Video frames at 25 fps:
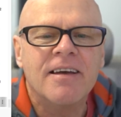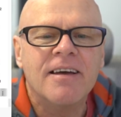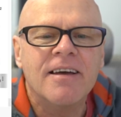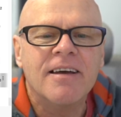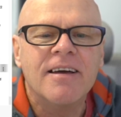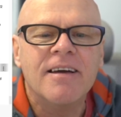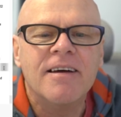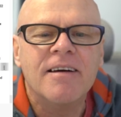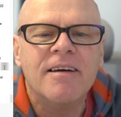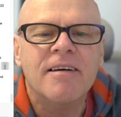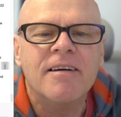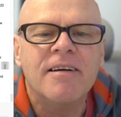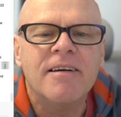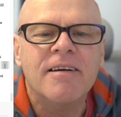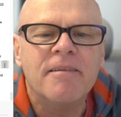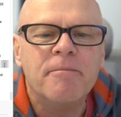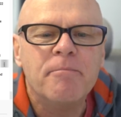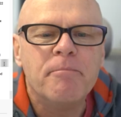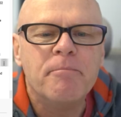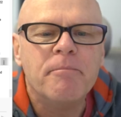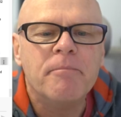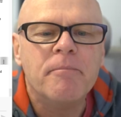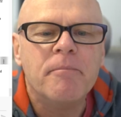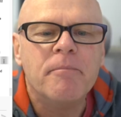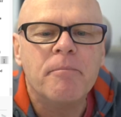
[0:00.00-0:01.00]

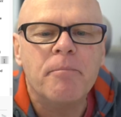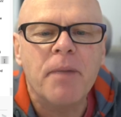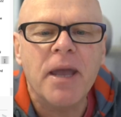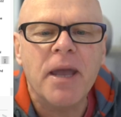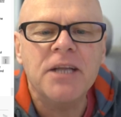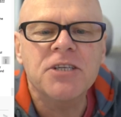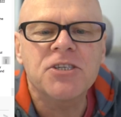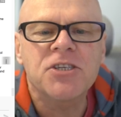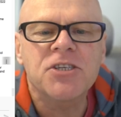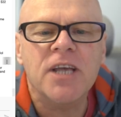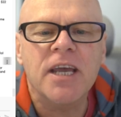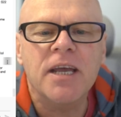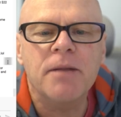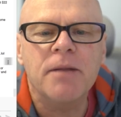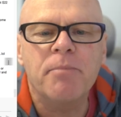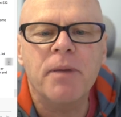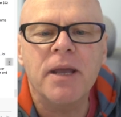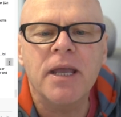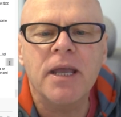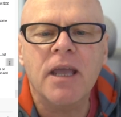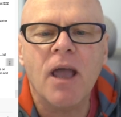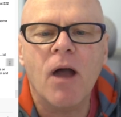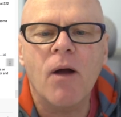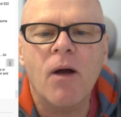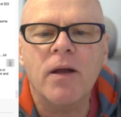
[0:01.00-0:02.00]
Um, ben said,
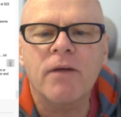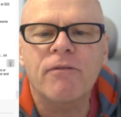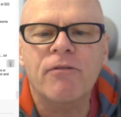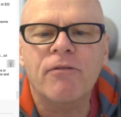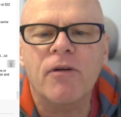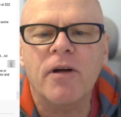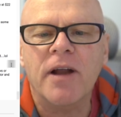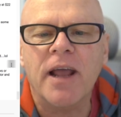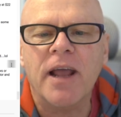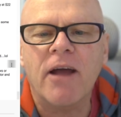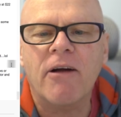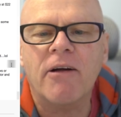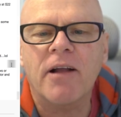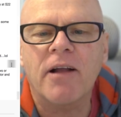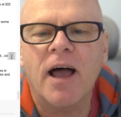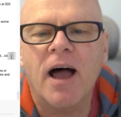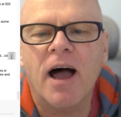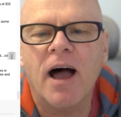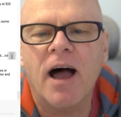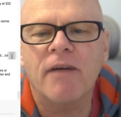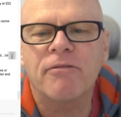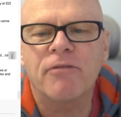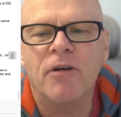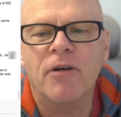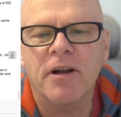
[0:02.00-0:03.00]
been going for an hour and a
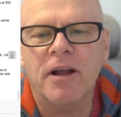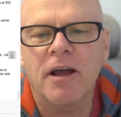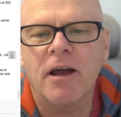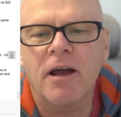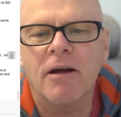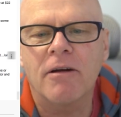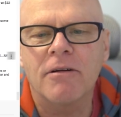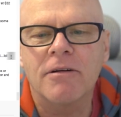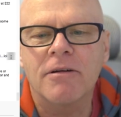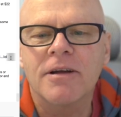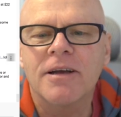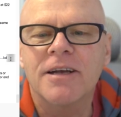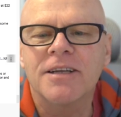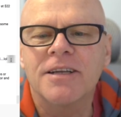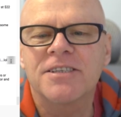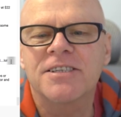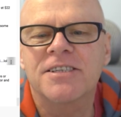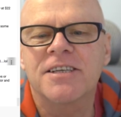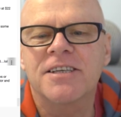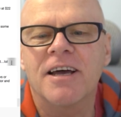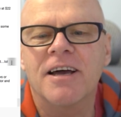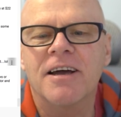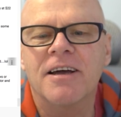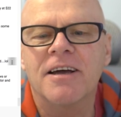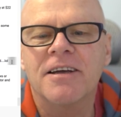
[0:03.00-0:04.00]
half, I know.
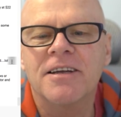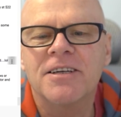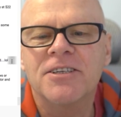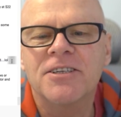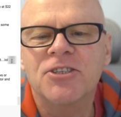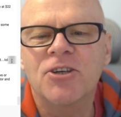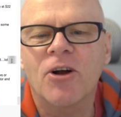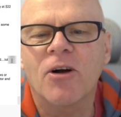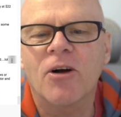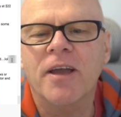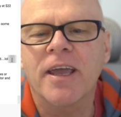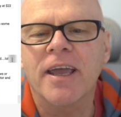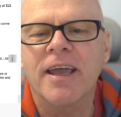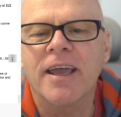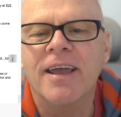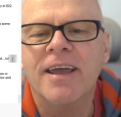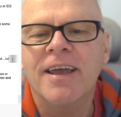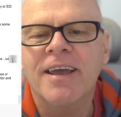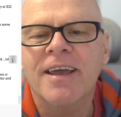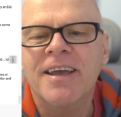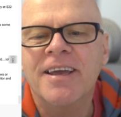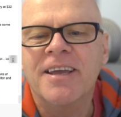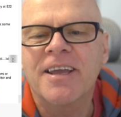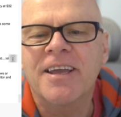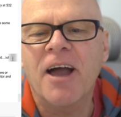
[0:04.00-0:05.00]
It's uh, shocking.
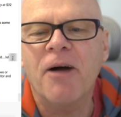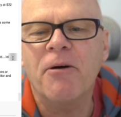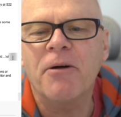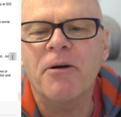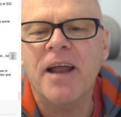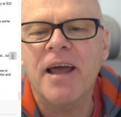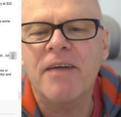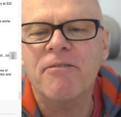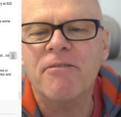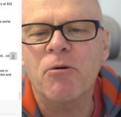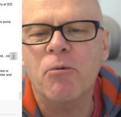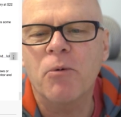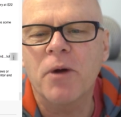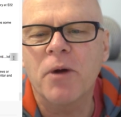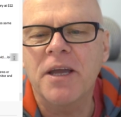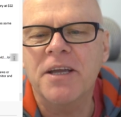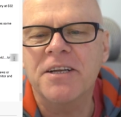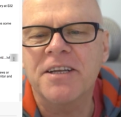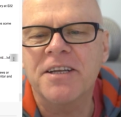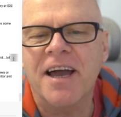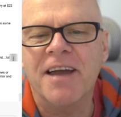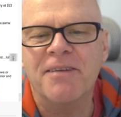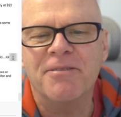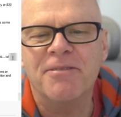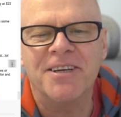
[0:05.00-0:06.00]
Go and have a
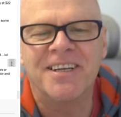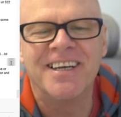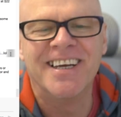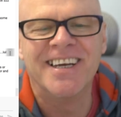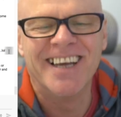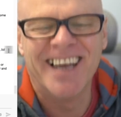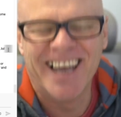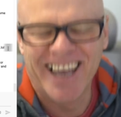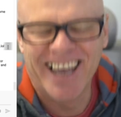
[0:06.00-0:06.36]
wee, David.